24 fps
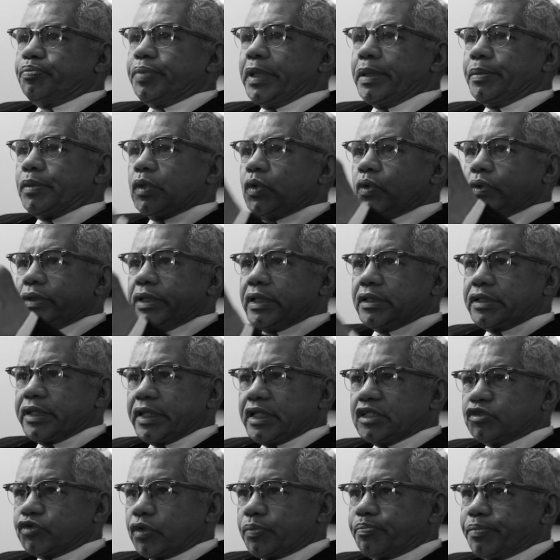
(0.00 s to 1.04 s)
People who did
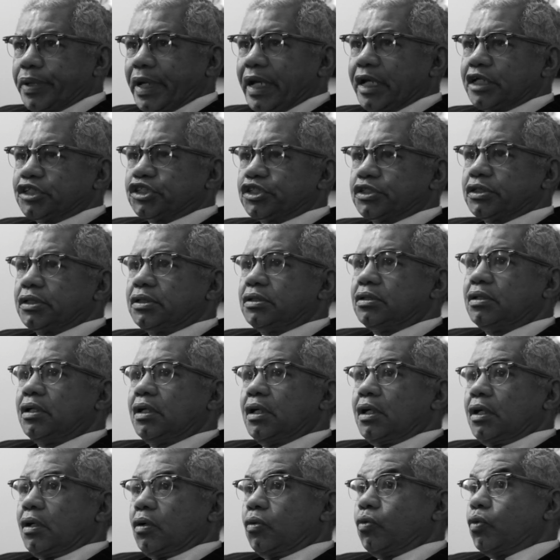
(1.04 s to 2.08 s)
things with passion,
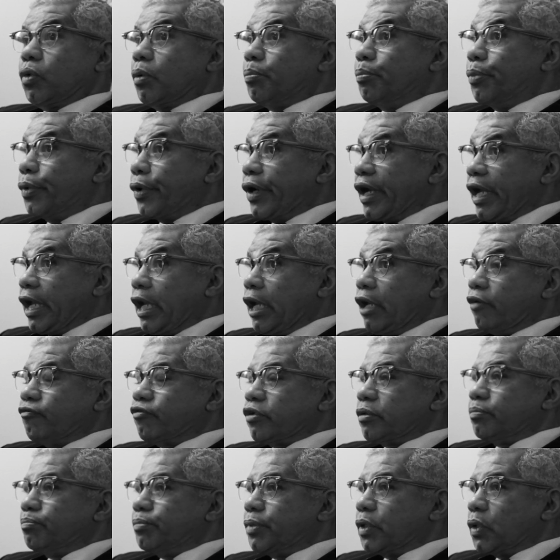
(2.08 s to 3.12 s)
who were brave
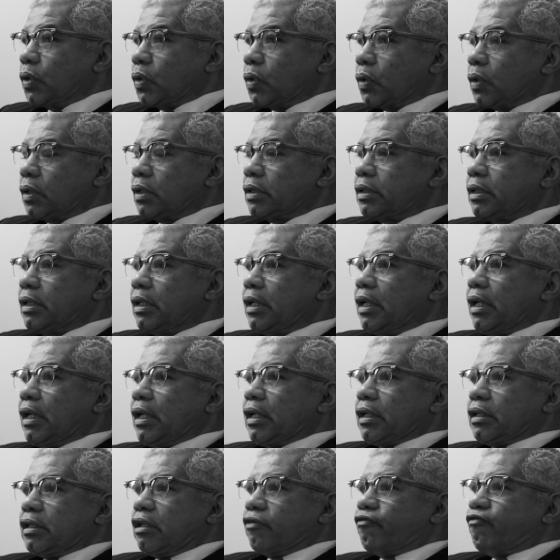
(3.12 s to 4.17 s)
and bold.
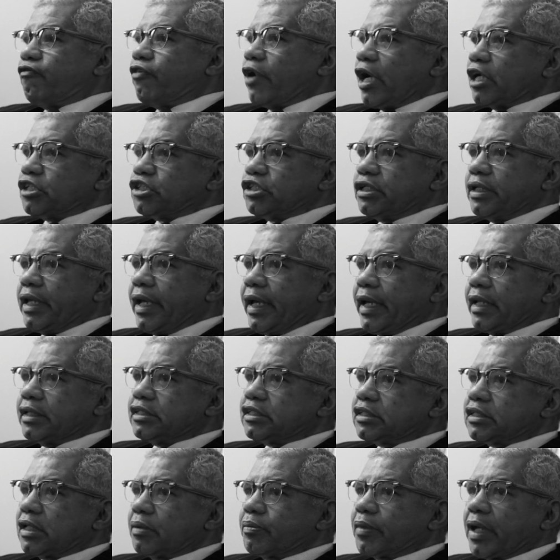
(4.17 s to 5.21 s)
The fashion had
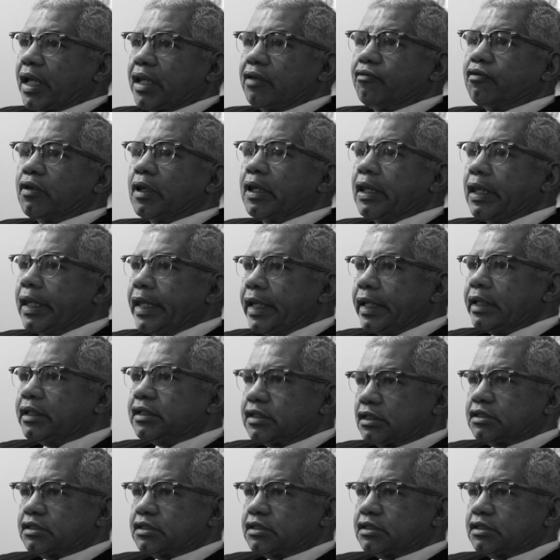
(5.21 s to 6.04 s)
some kind of link,